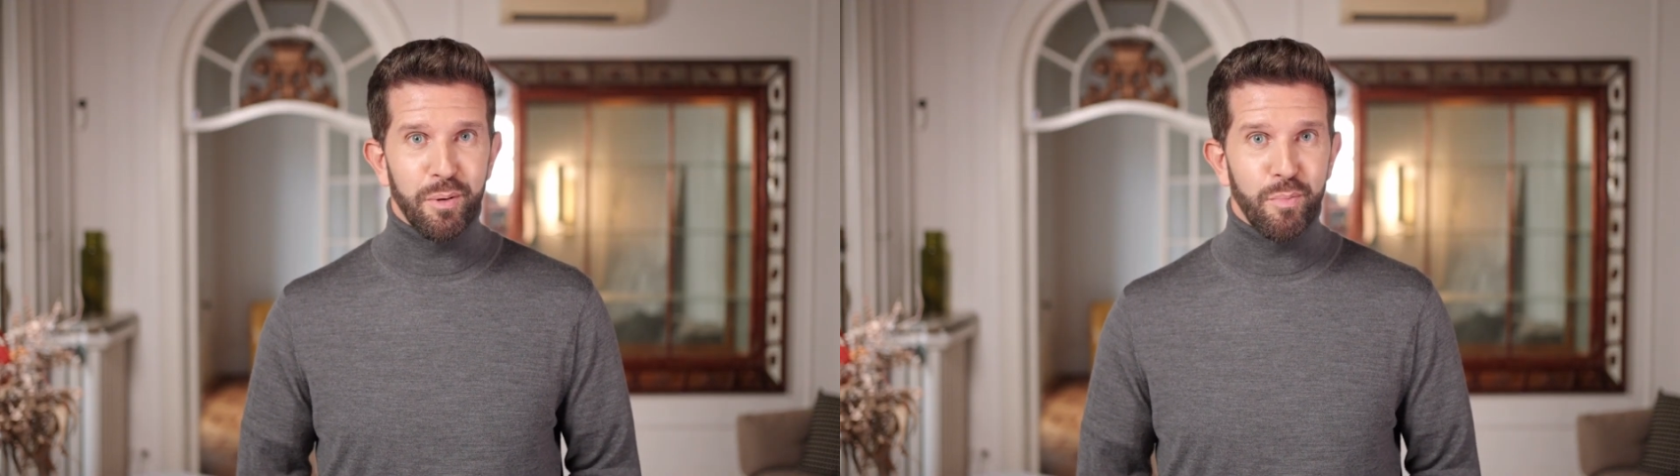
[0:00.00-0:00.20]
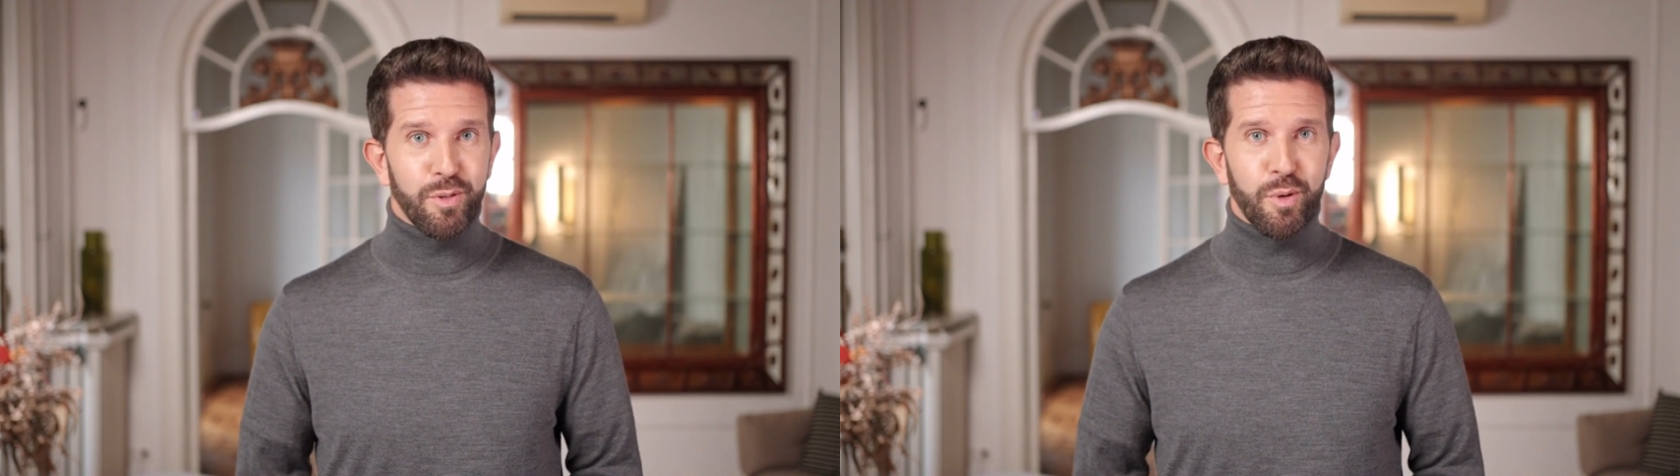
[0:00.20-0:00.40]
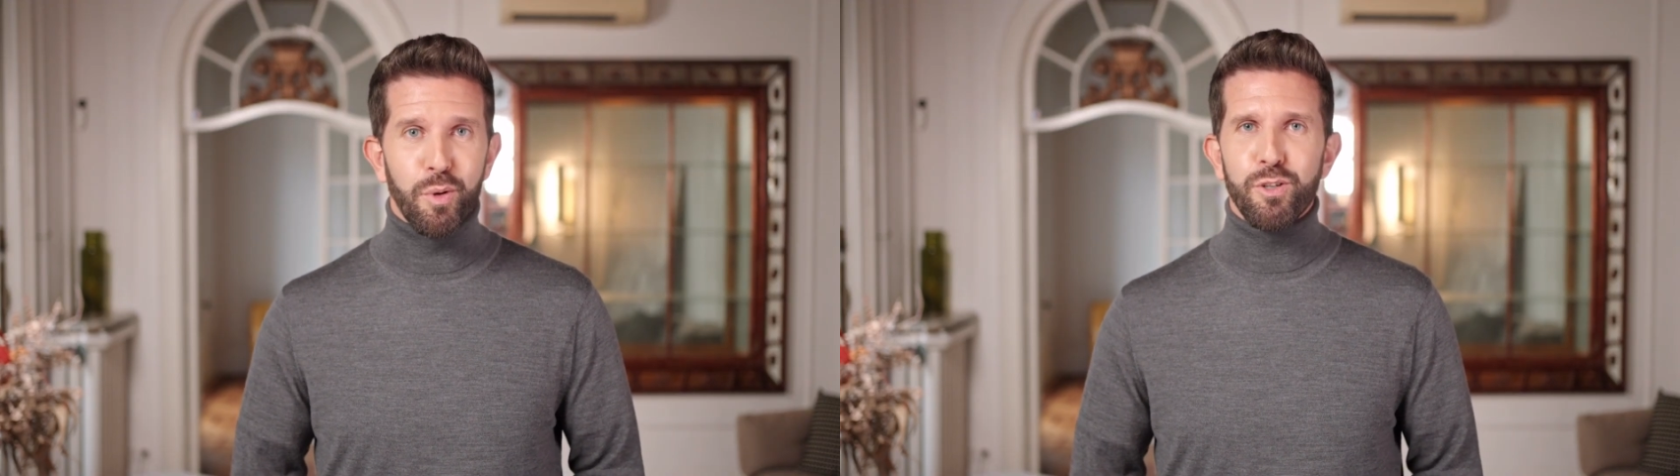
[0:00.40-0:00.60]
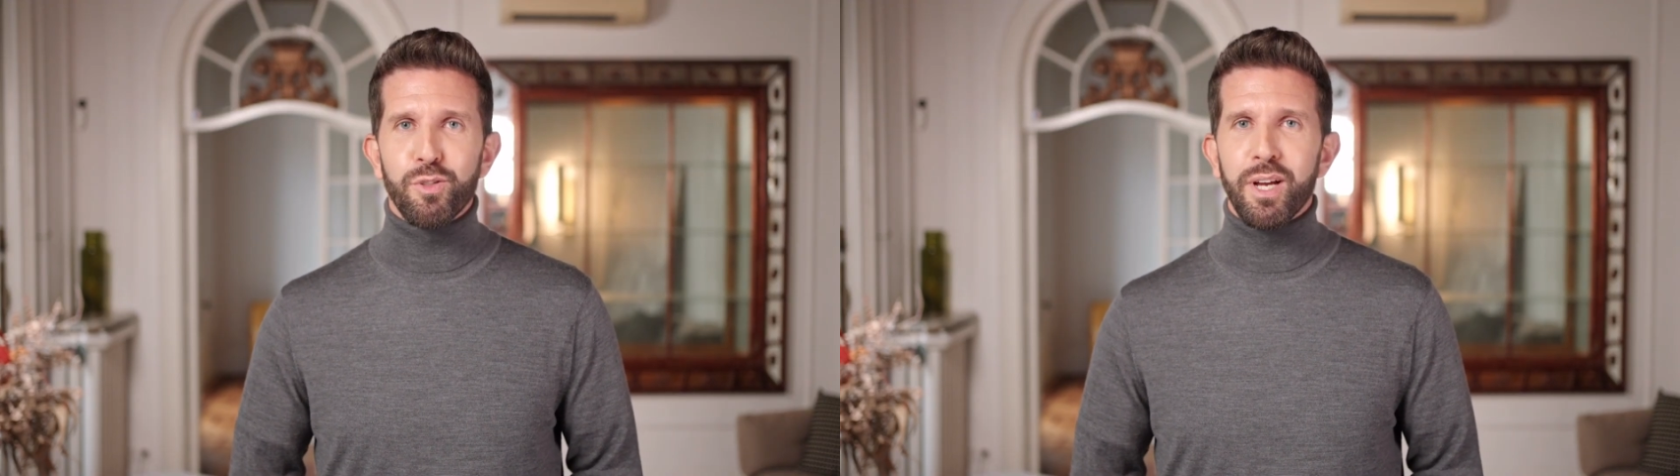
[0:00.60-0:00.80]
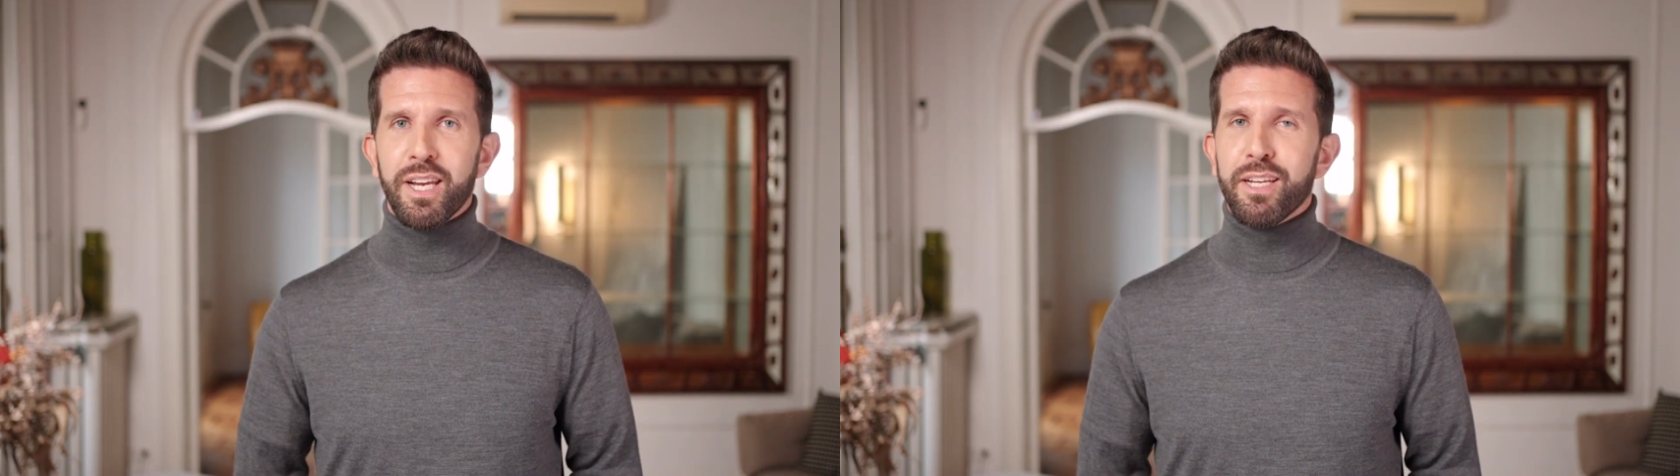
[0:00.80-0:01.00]
with gold
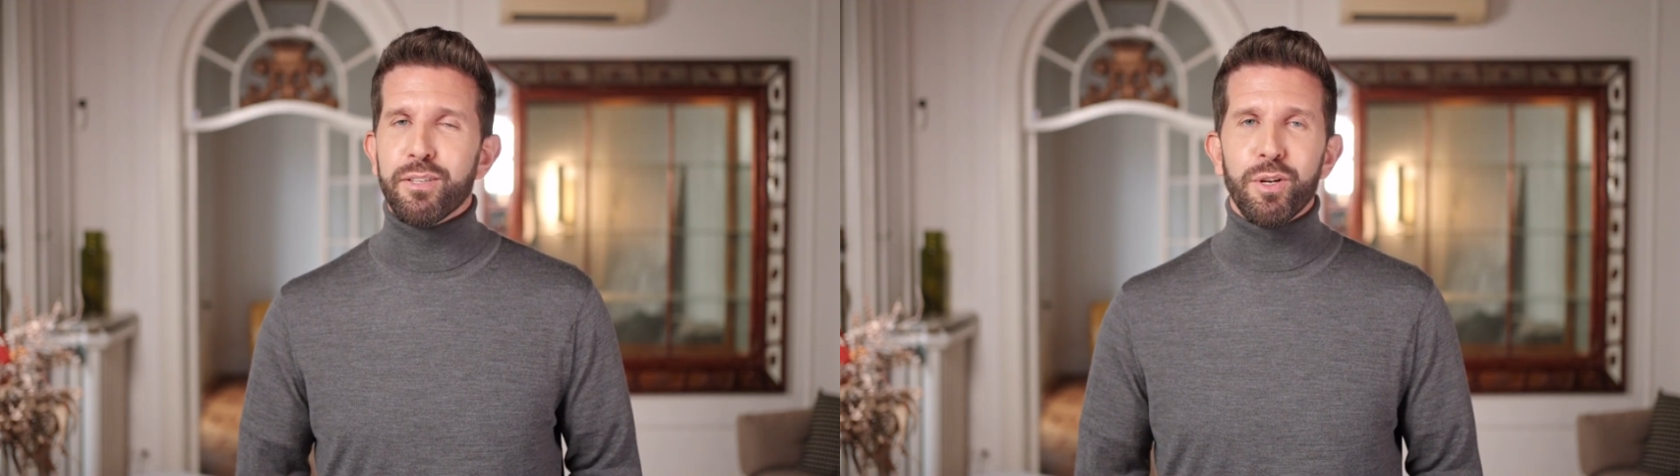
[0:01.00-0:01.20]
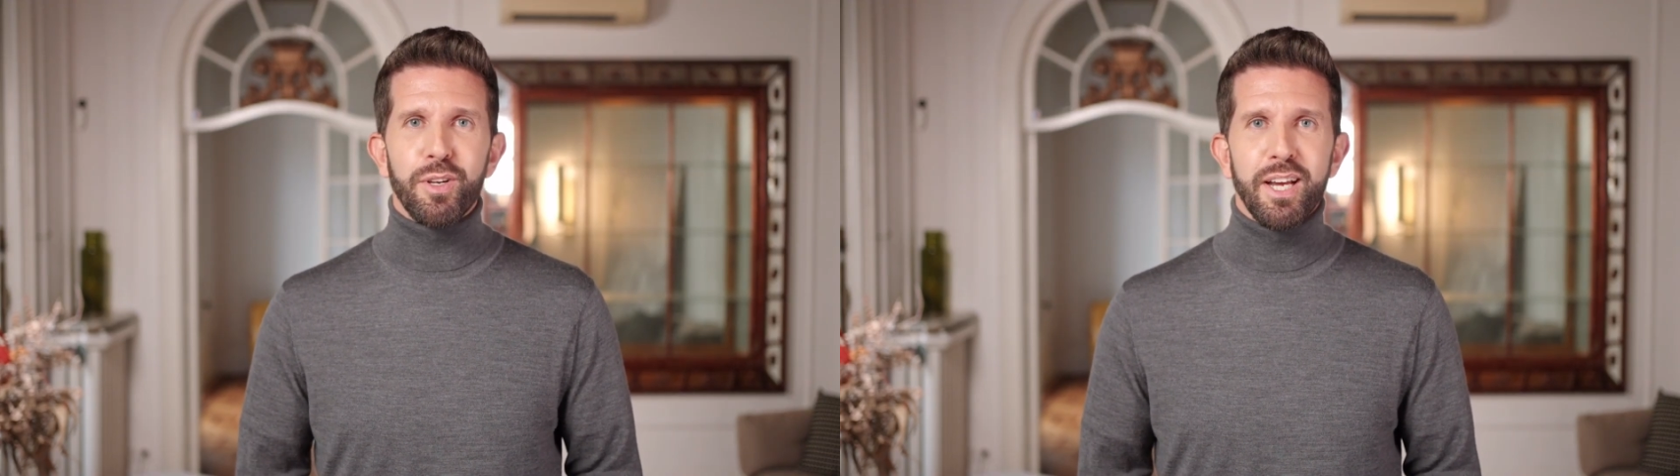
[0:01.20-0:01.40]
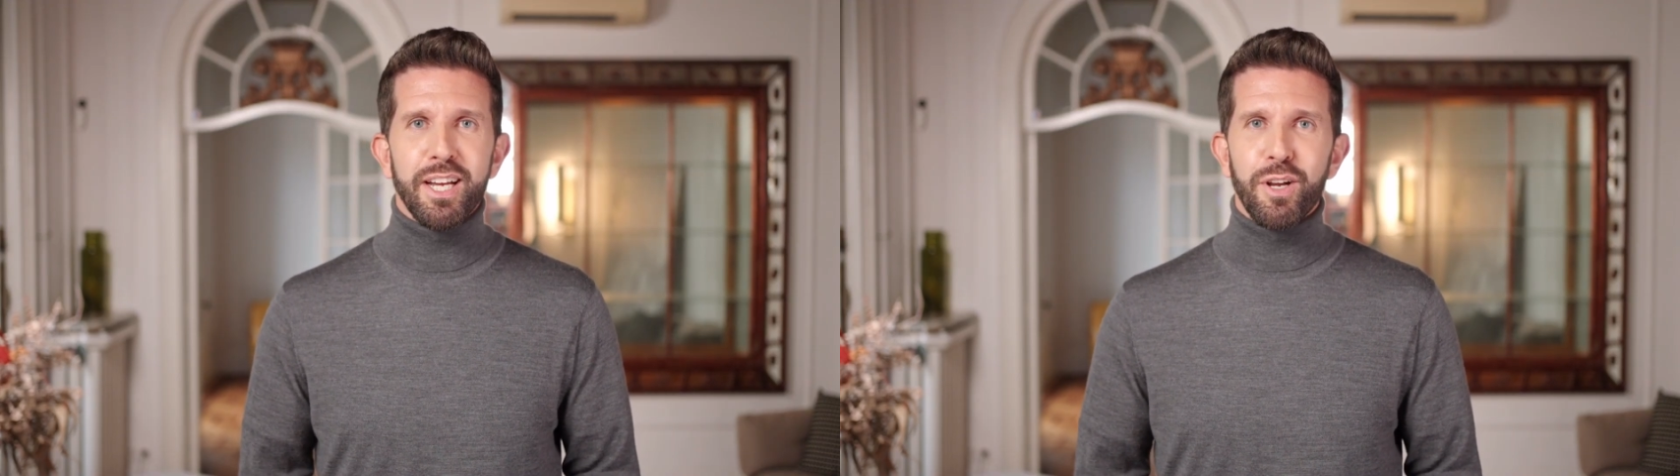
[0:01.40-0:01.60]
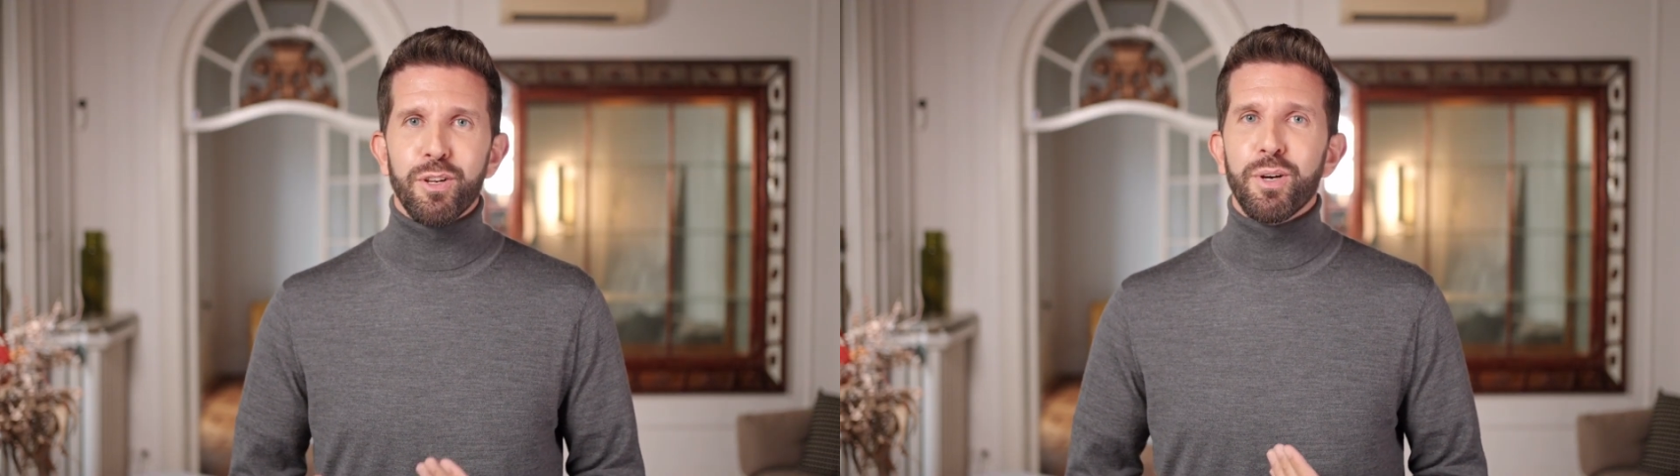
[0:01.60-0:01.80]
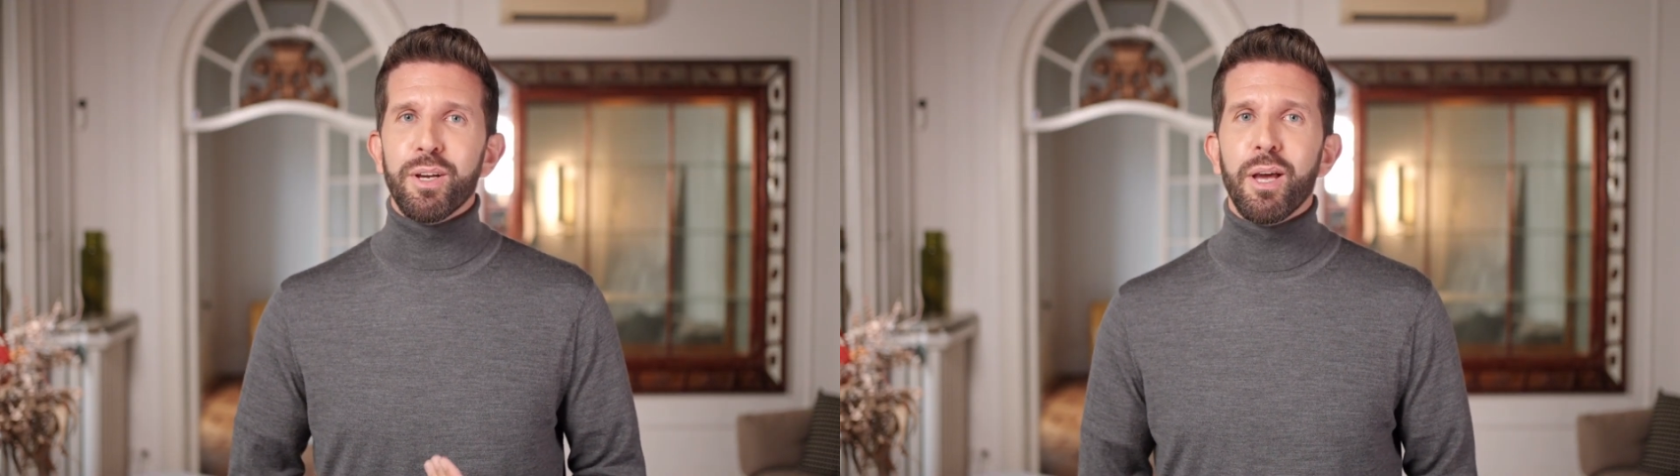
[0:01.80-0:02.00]
trading at
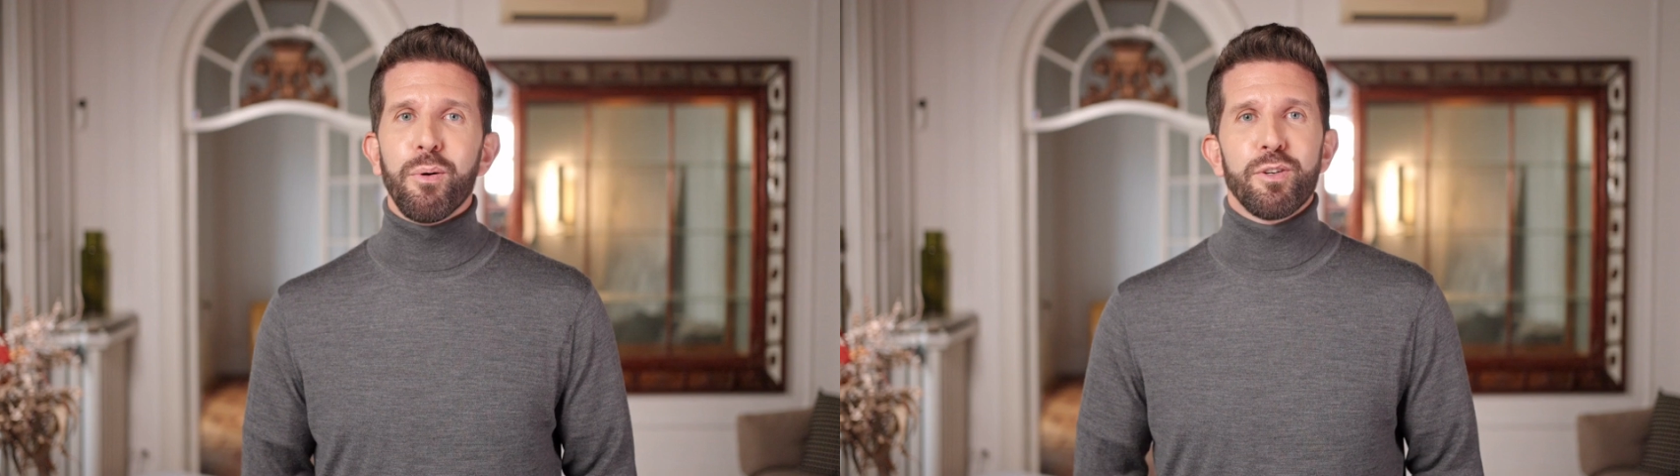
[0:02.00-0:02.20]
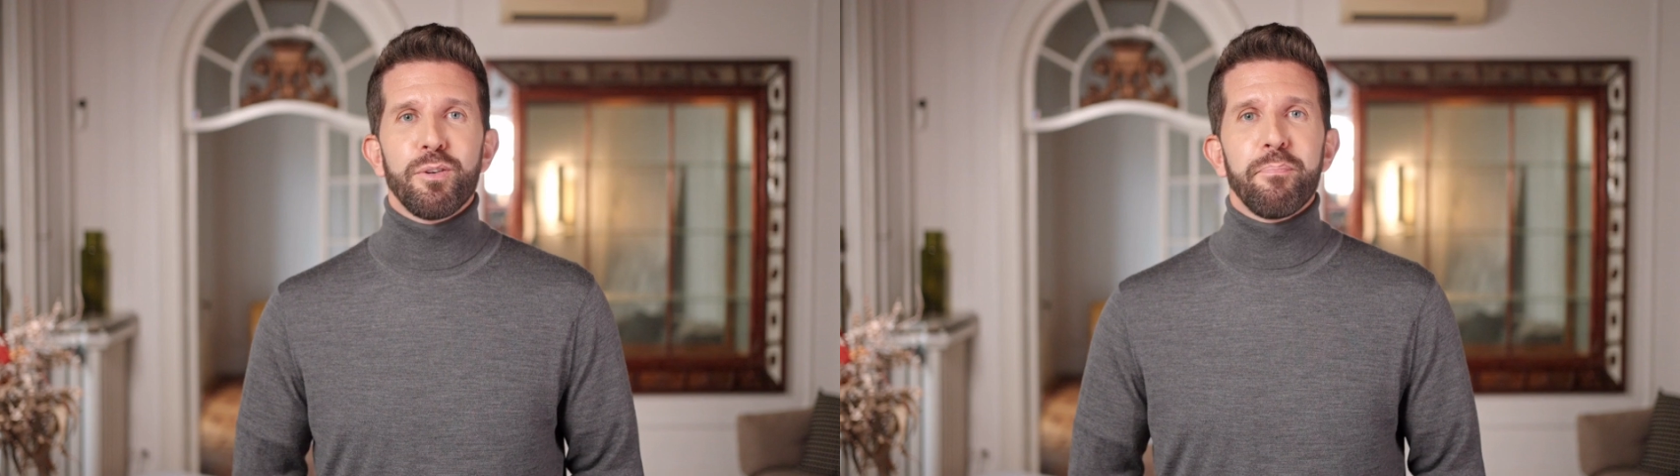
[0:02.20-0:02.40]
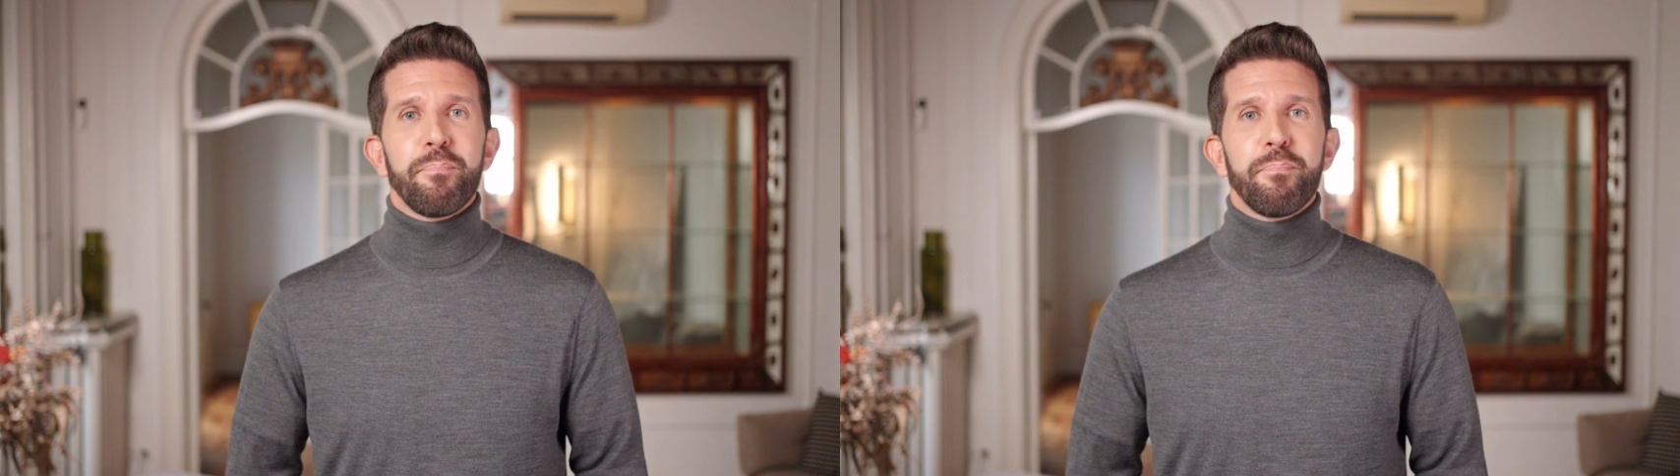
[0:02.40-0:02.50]
$3,800 an ounce.